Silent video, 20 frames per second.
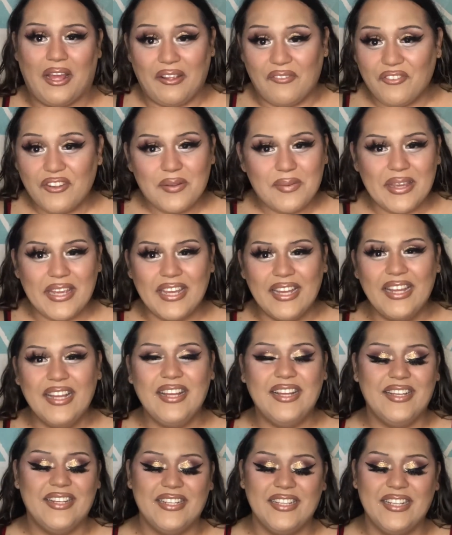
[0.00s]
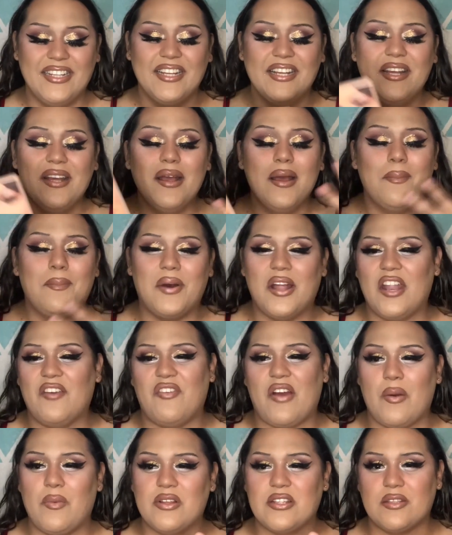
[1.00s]
for me. But if
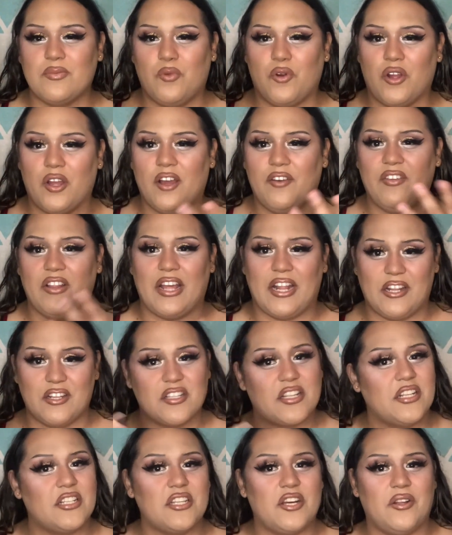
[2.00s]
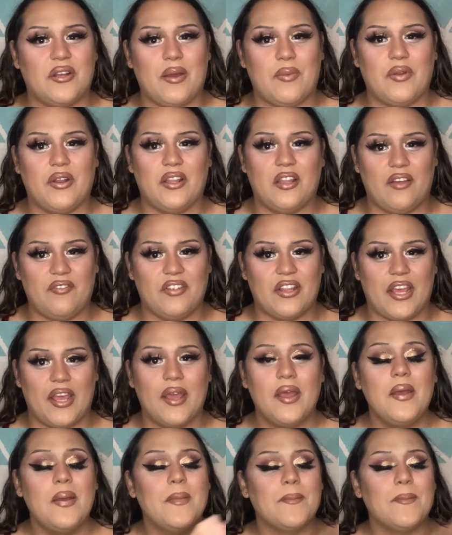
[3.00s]
I was more of a lighter skin tone, I would have loved it.